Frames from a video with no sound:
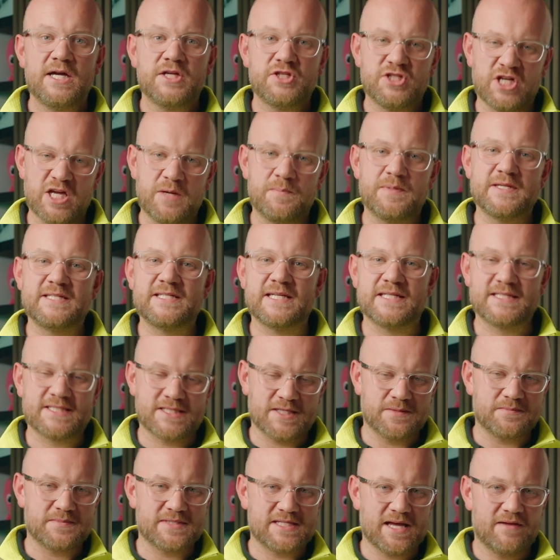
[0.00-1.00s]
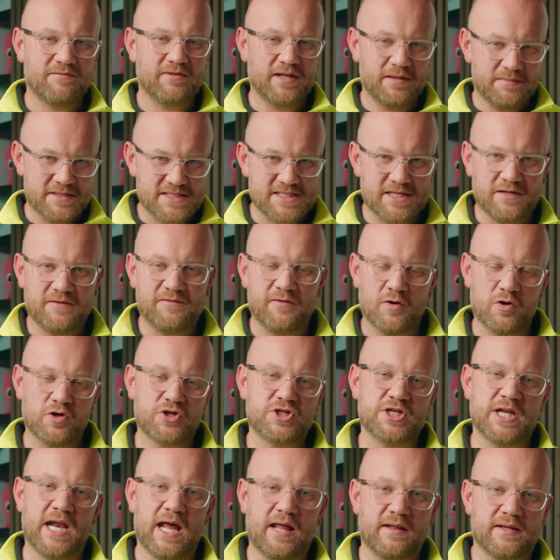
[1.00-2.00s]
Cheaper systems have limited
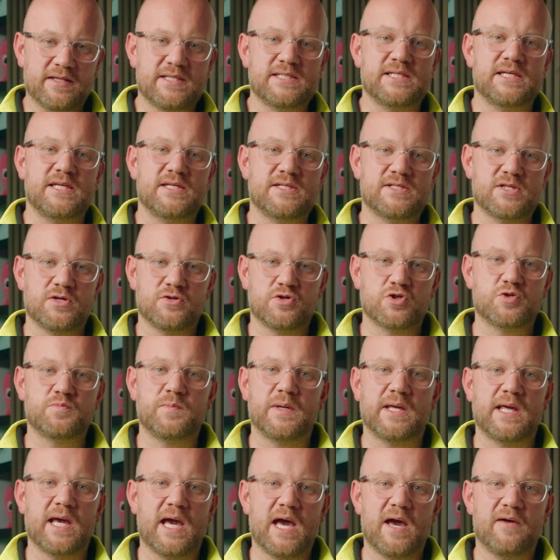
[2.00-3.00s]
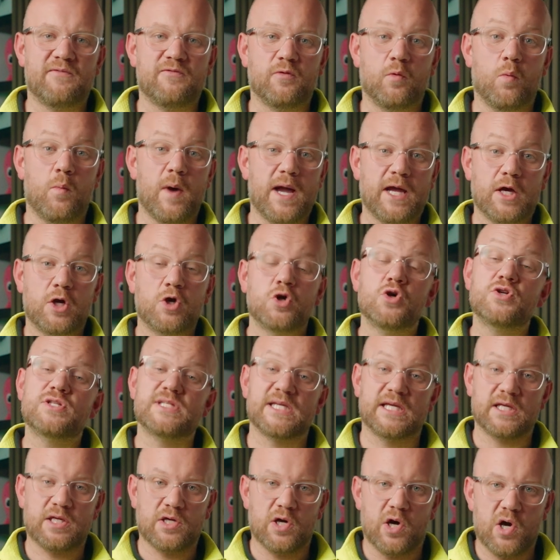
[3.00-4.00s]
functionality, so just be careful when
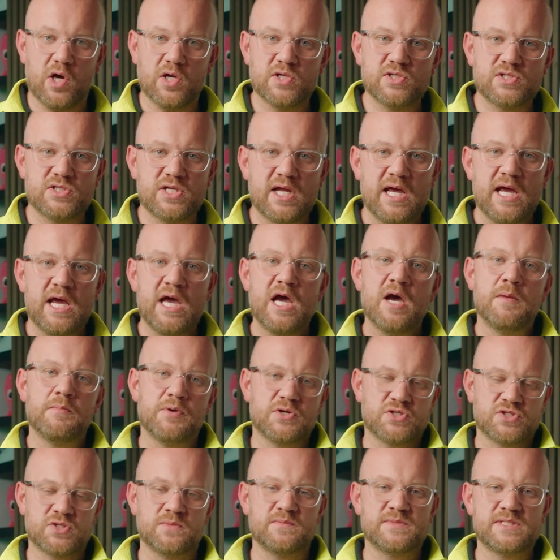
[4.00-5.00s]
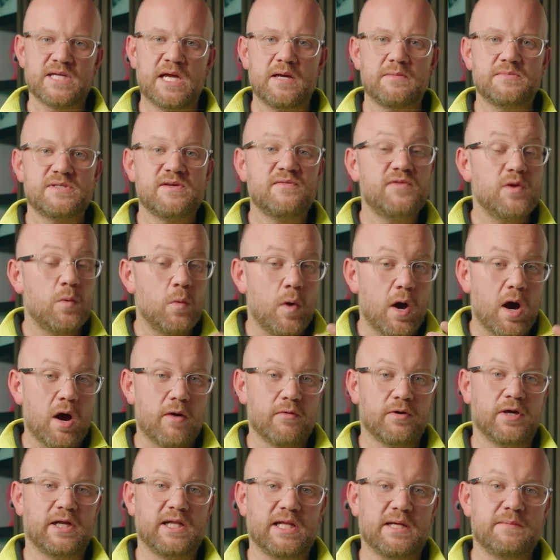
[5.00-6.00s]
cutting cost. But sometimes if you
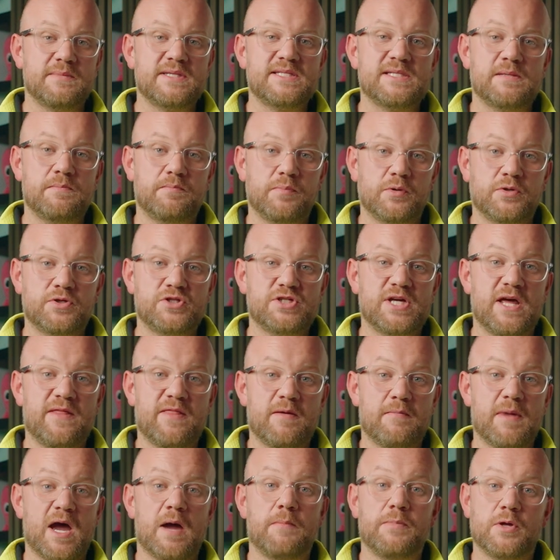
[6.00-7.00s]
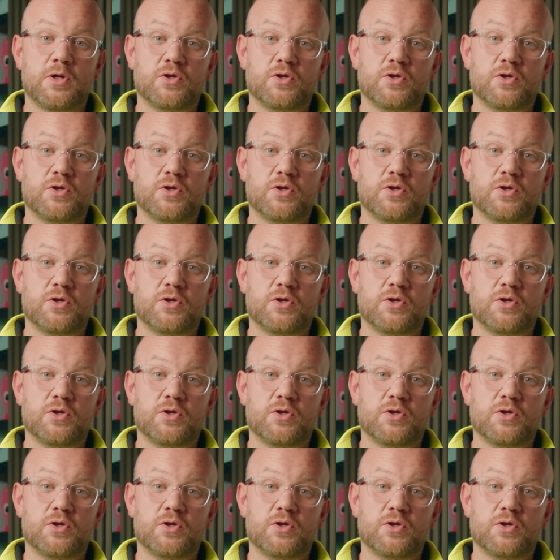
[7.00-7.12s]
are on a limited budget, there might be